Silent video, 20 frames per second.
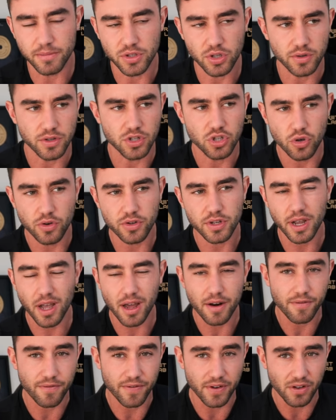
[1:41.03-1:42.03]
So as soon as I
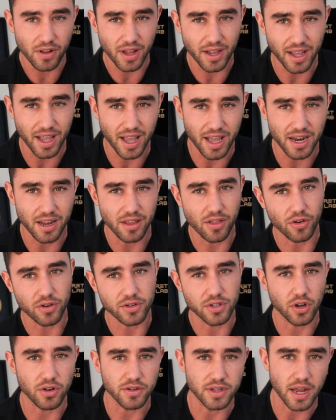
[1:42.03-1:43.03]
kind of feel like any of
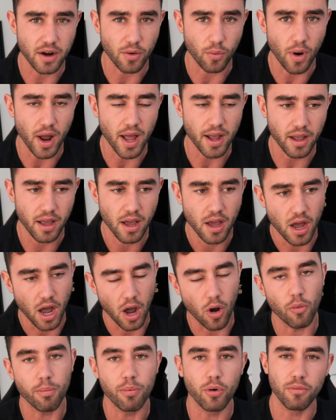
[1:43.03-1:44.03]
those goes out of whack,
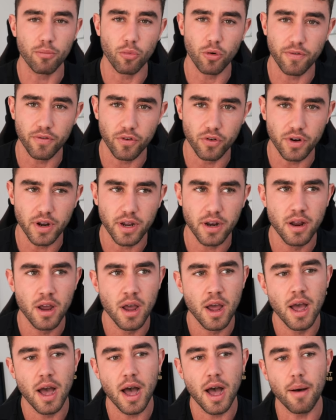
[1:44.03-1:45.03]
I'll put more food in
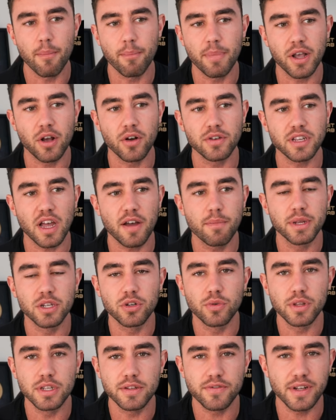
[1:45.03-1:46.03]
because I've been
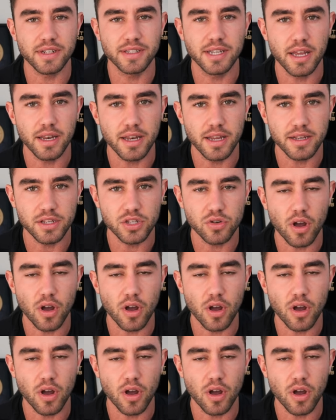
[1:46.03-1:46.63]
doing this for like 10 years.